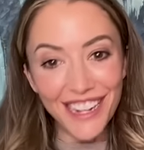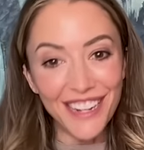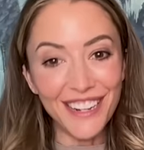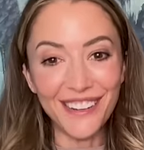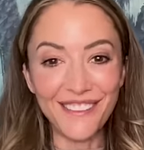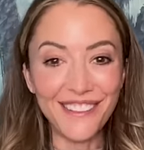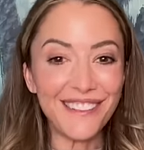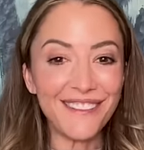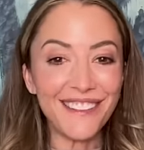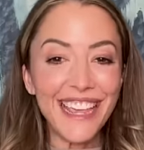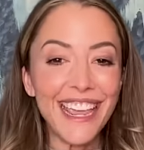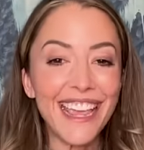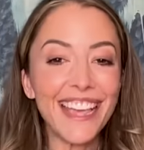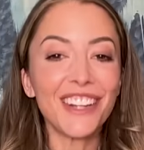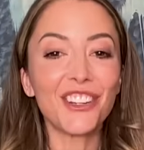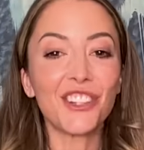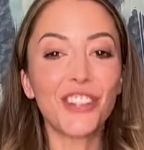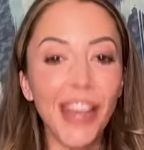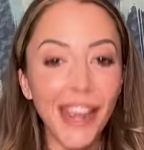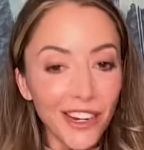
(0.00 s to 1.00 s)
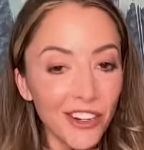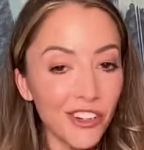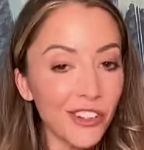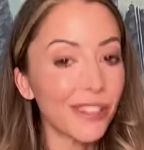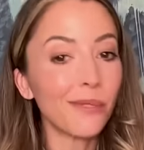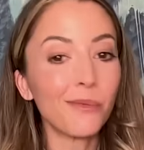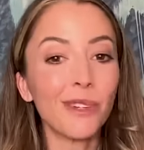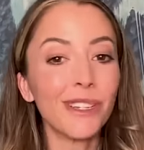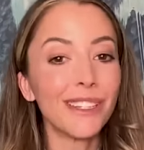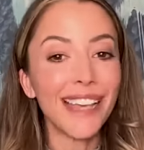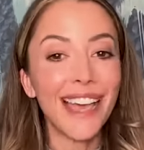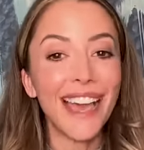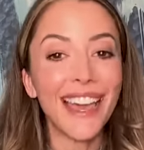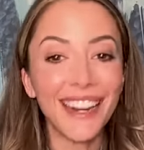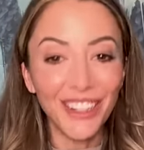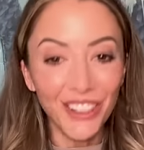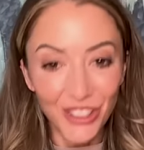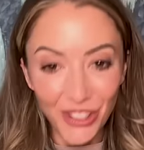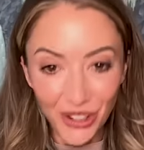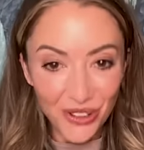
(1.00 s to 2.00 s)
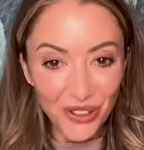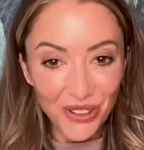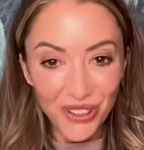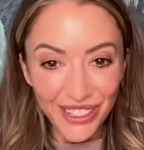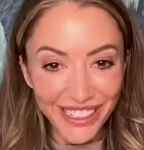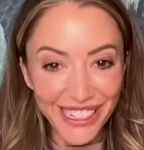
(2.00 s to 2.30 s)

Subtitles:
Right? We can't change someone's anecdotal